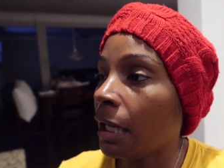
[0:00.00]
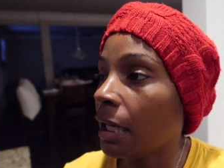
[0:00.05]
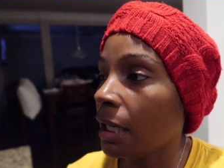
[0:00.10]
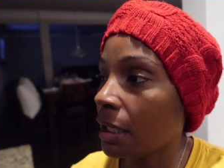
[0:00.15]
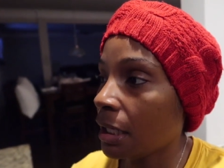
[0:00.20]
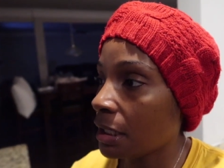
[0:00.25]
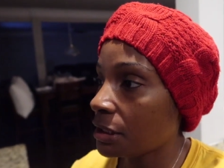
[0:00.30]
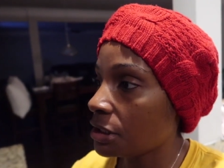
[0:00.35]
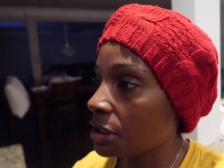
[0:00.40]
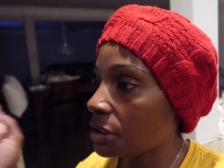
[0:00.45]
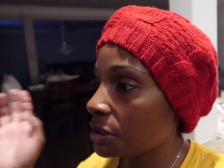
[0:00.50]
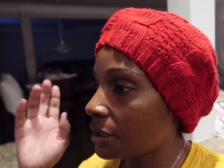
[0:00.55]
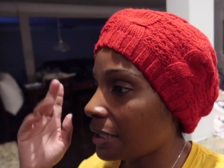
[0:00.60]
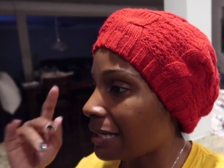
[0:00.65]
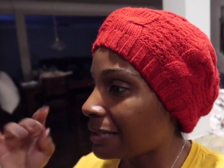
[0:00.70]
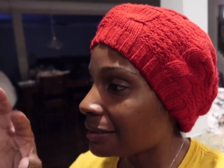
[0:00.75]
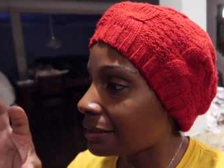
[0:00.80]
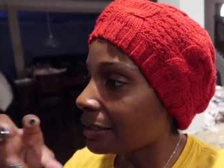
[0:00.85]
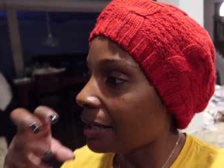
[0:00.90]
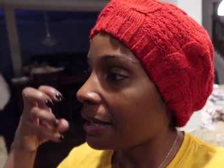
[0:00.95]
And I just
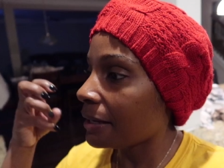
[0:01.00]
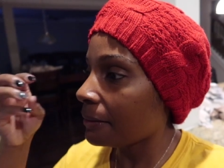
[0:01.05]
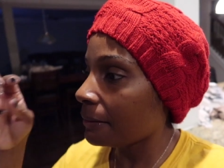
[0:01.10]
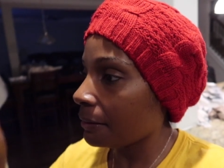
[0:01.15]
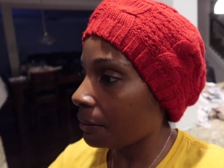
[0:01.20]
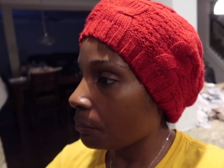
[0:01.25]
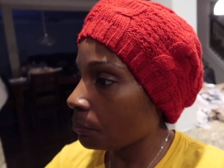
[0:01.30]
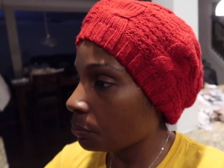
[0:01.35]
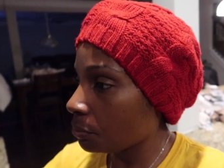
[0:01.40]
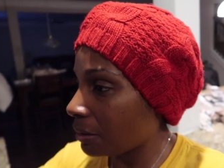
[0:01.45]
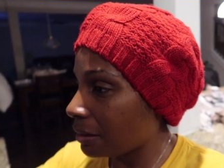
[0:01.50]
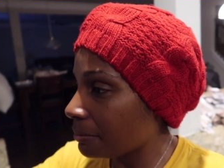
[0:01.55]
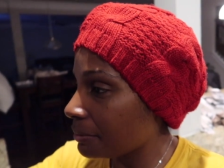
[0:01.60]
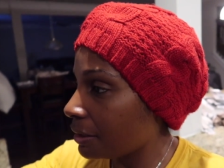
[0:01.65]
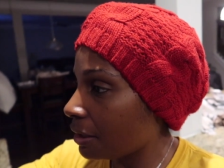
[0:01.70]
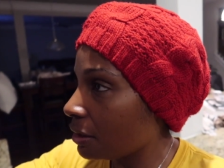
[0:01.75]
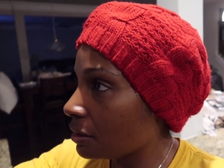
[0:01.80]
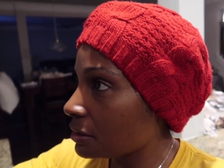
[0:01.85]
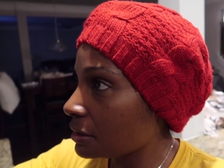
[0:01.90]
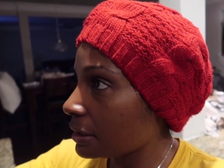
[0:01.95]
kind of like rub
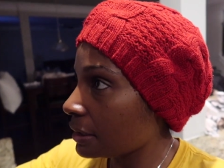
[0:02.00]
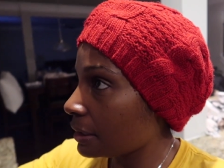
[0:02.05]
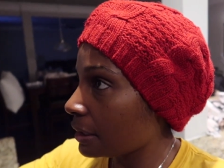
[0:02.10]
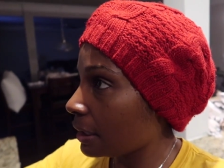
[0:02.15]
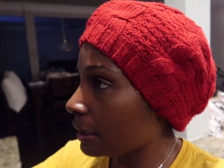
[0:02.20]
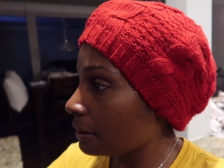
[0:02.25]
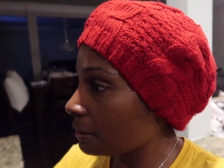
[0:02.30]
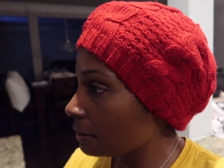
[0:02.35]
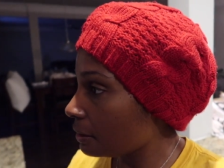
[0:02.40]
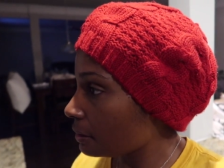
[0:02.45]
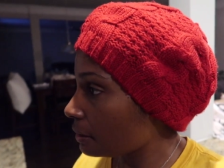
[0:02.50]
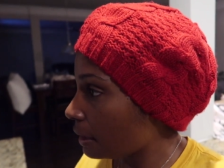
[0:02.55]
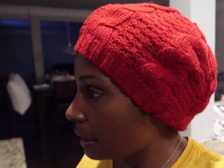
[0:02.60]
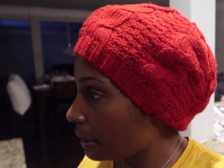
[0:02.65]
it all together,